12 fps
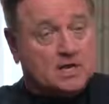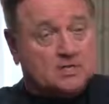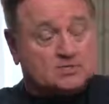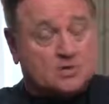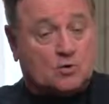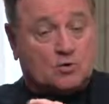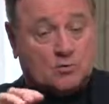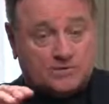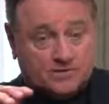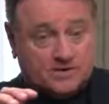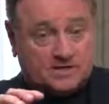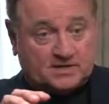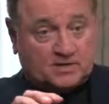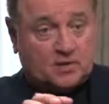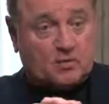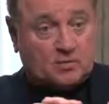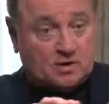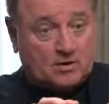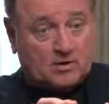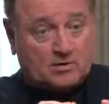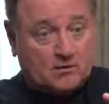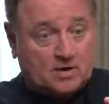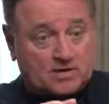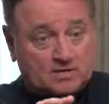So if you get the coherent
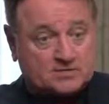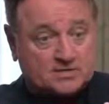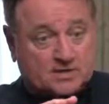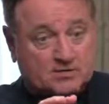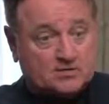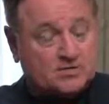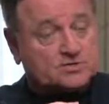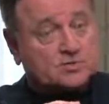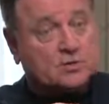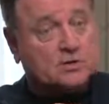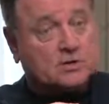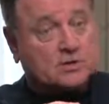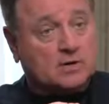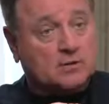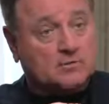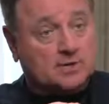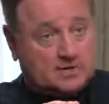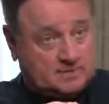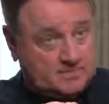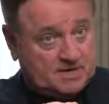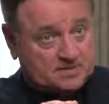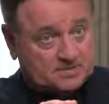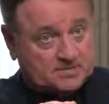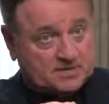rays that are distorted a little bit, it
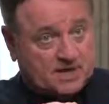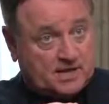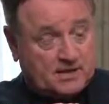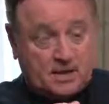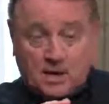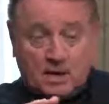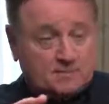measures that,